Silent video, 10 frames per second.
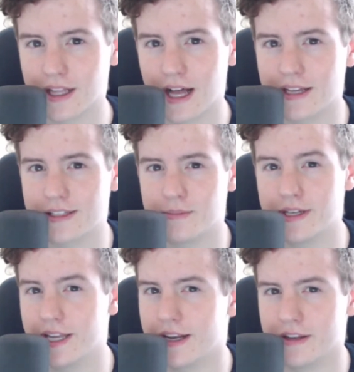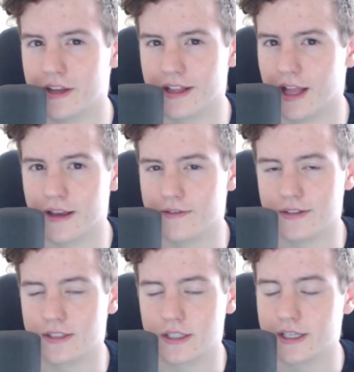class in my day-to-day life
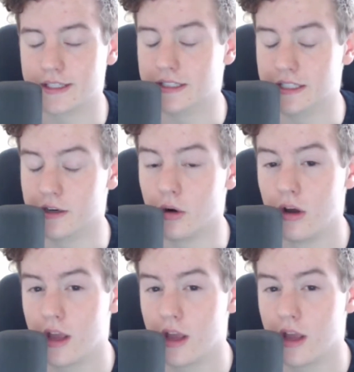is little.